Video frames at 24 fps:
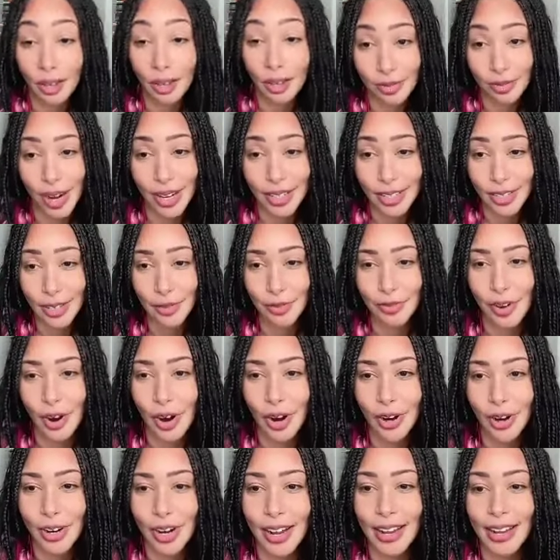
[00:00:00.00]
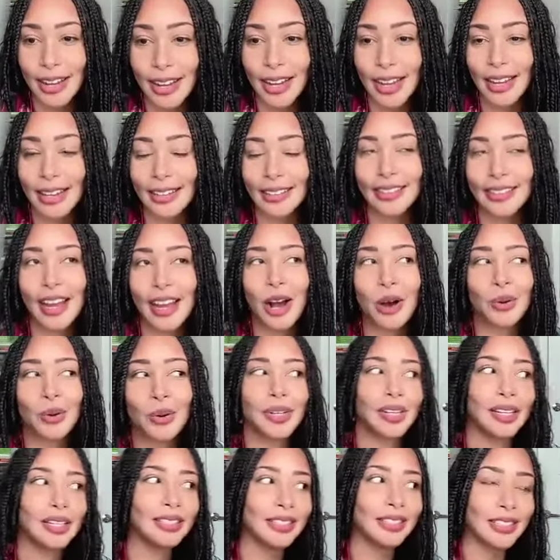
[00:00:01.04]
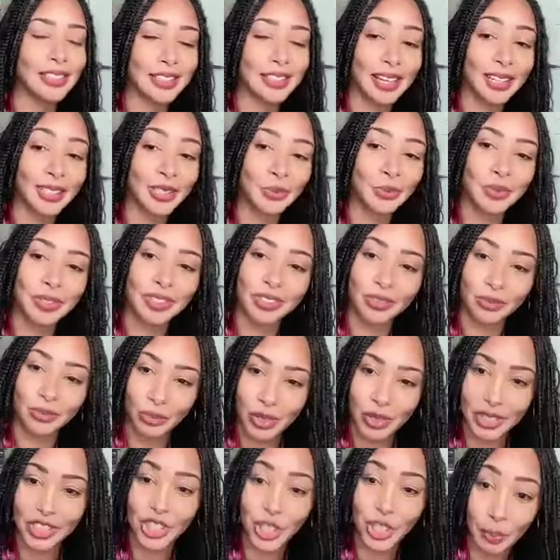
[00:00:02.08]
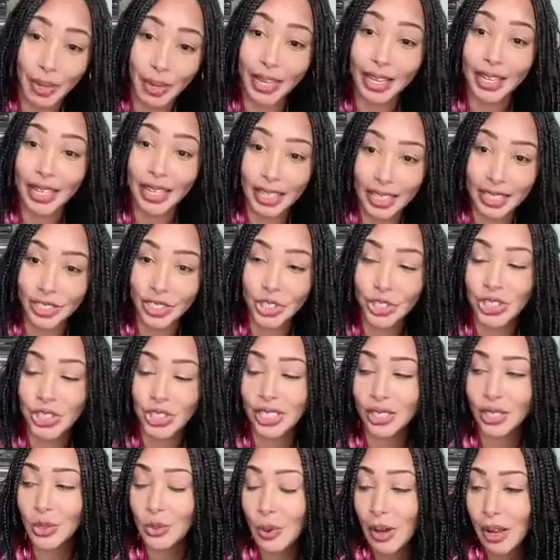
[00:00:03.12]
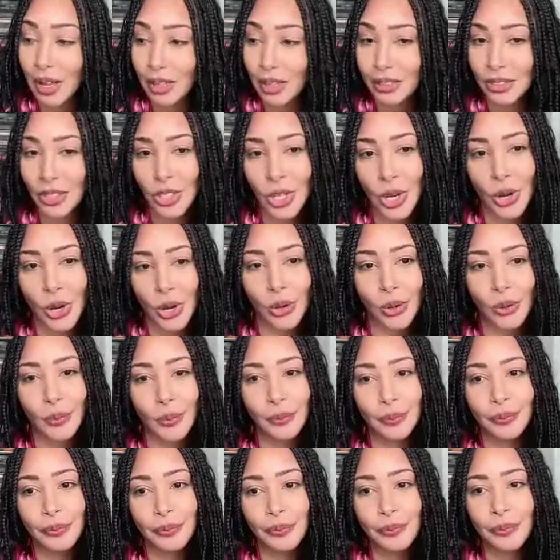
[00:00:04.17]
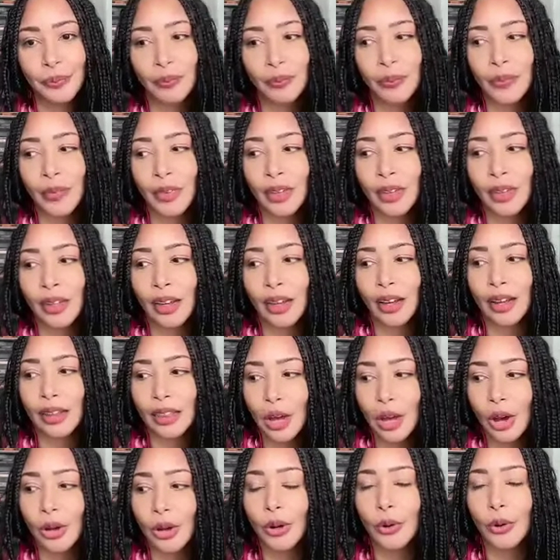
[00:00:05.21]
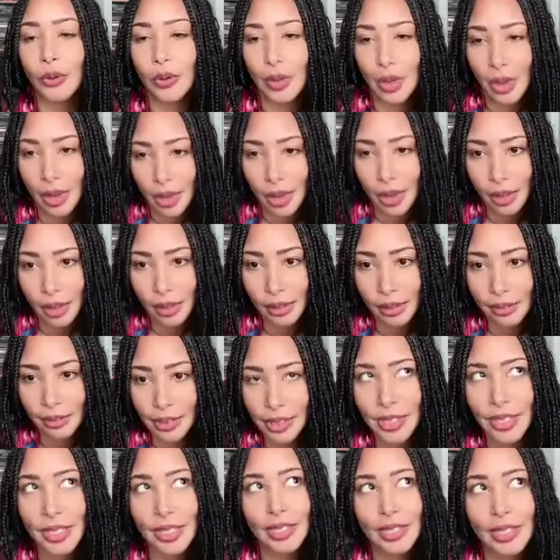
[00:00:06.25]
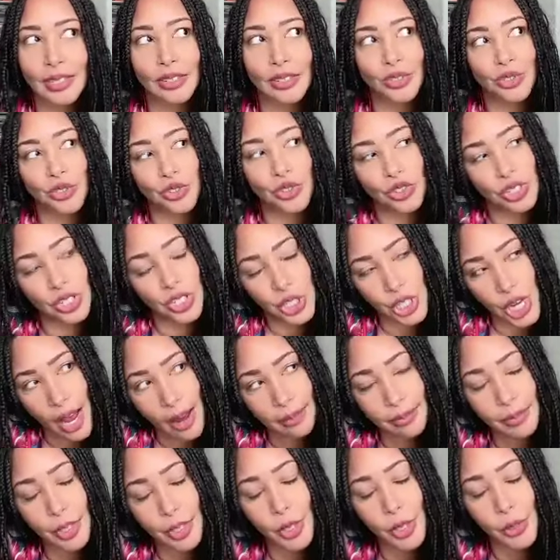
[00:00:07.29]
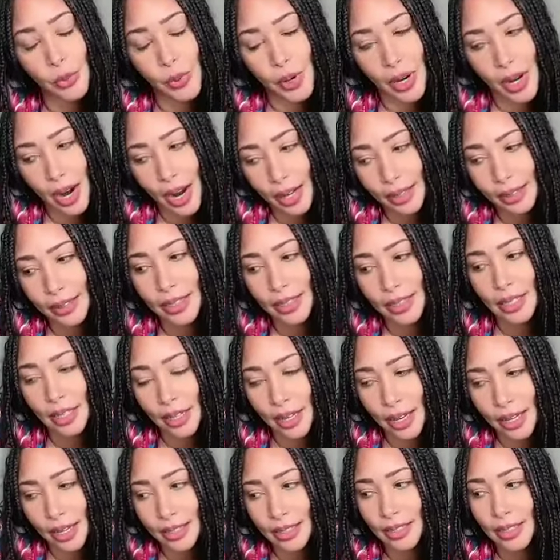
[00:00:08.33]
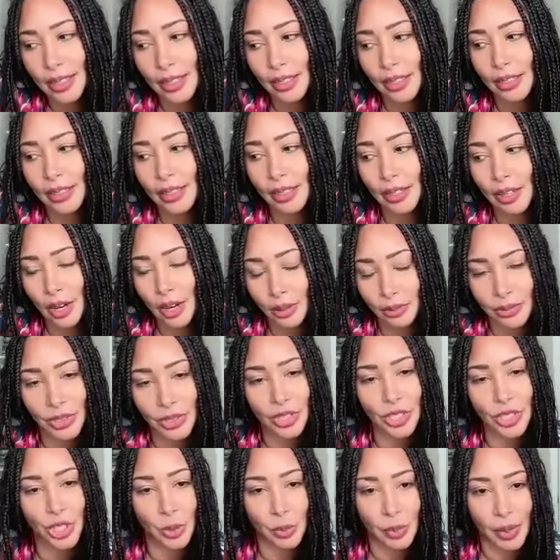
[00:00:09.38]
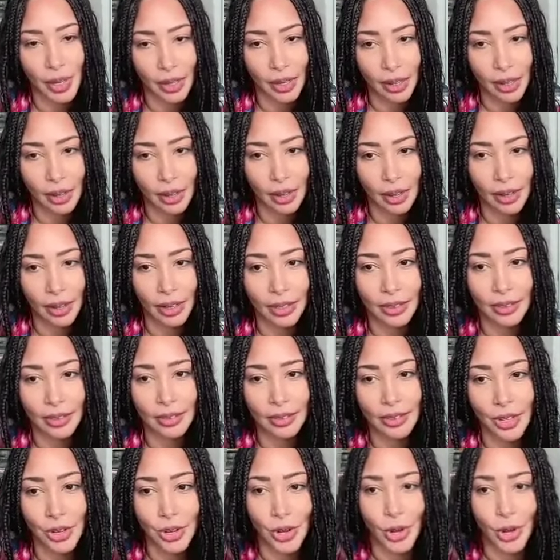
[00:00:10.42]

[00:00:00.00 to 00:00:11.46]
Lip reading: of Rastafari and how it intersects with Jamaican history as well. So I thought, okay, this chapter where Haile Selassie comes to Jamaica and,